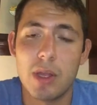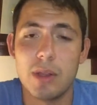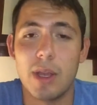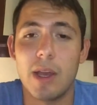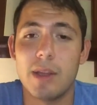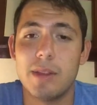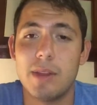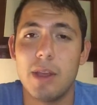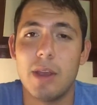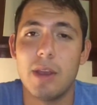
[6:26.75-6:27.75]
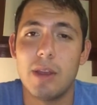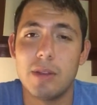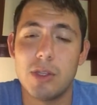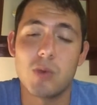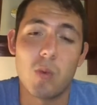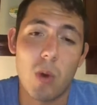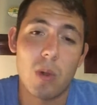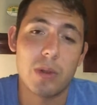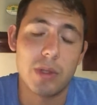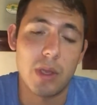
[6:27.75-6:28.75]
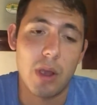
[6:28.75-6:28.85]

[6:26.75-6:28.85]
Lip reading: that this world